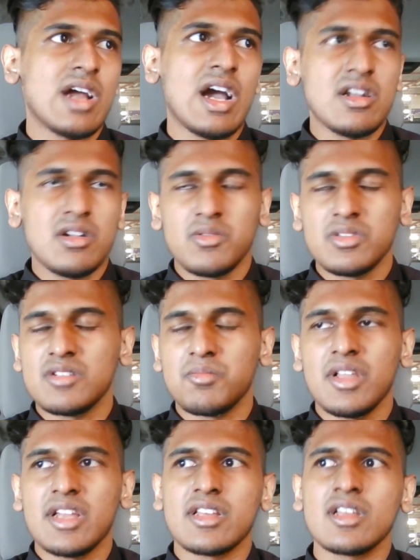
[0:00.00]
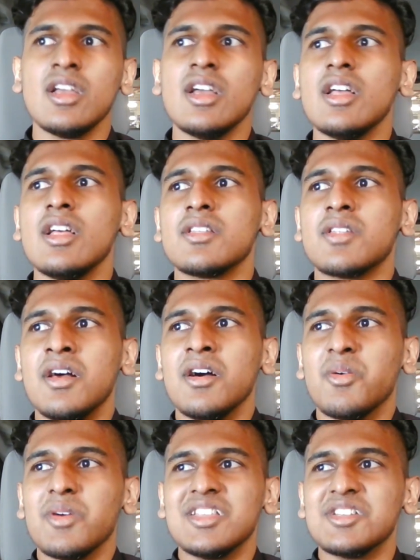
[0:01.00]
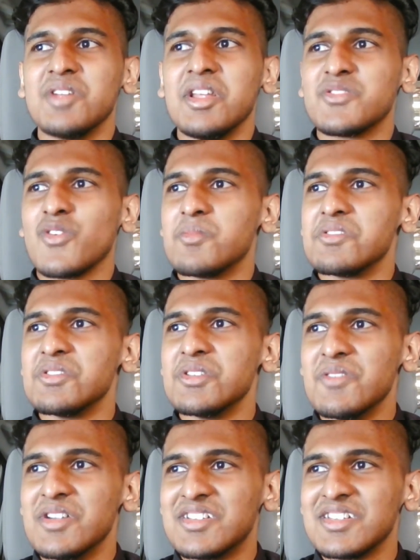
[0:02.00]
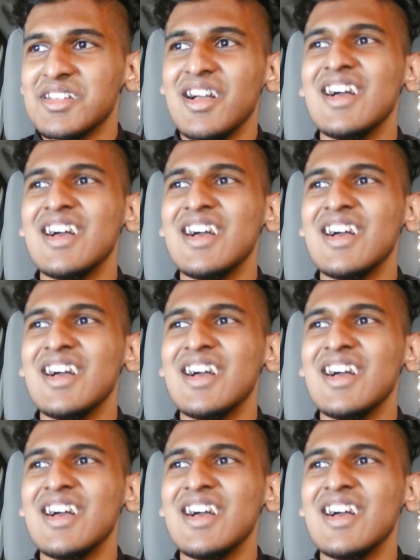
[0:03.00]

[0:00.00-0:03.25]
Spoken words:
I don't know what they're playing with the Transformers universe.